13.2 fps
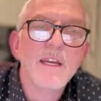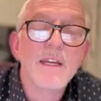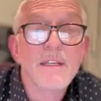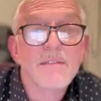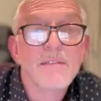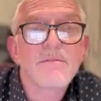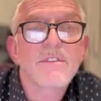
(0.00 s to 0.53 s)

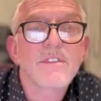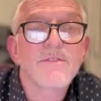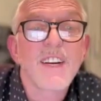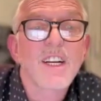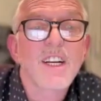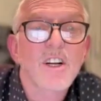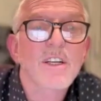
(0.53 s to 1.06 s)
And it's
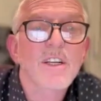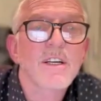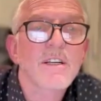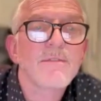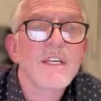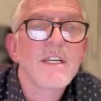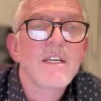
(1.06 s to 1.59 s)
very
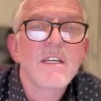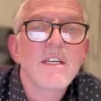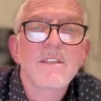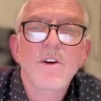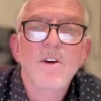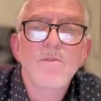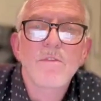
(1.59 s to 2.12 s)
clear.
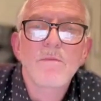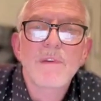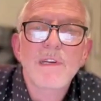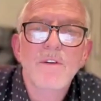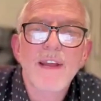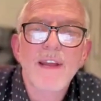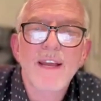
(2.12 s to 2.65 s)
So
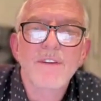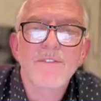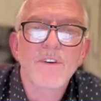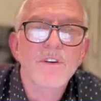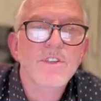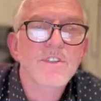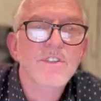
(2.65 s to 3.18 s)
we go down to
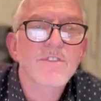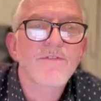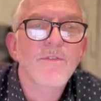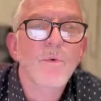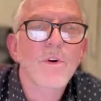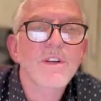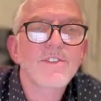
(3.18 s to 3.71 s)
verse
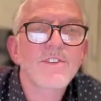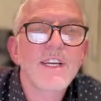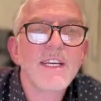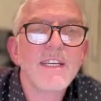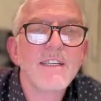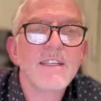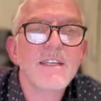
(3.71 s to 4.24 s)

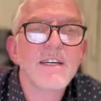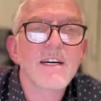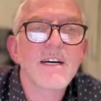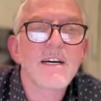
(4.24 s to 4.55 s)
14,